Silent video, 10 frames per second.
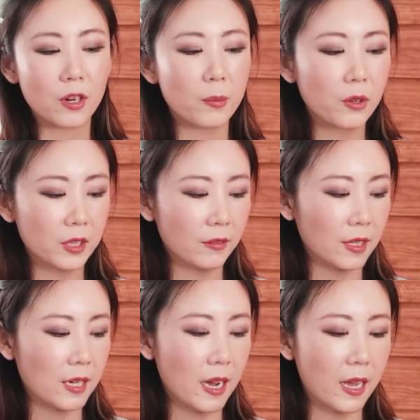or most of
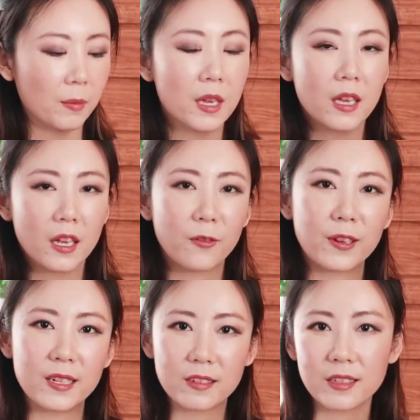the time, if
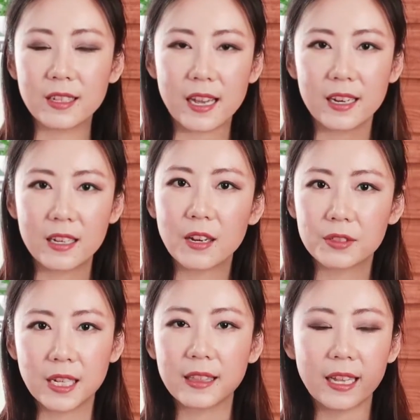it doesn't get
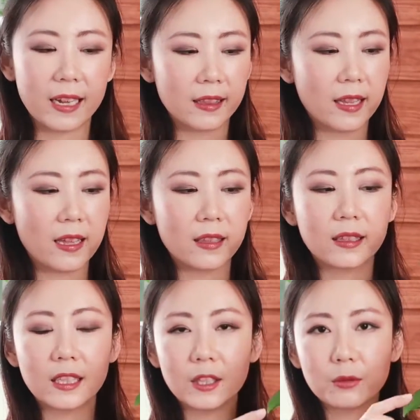enough sunlight, then the
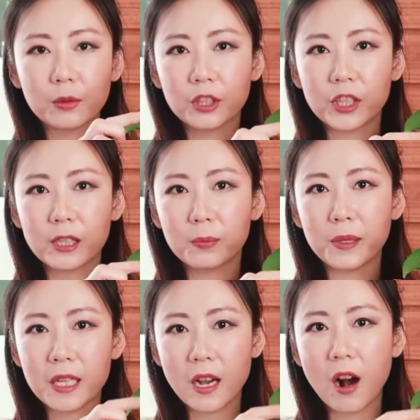leaves will just
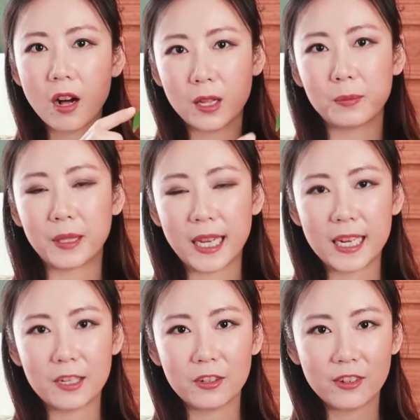be all
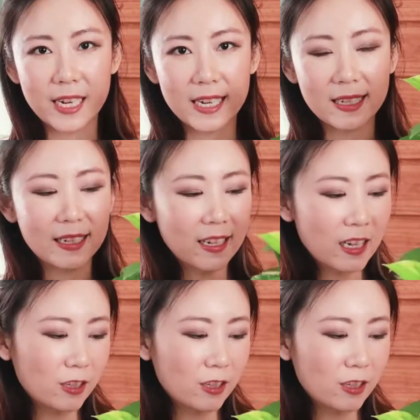plain green.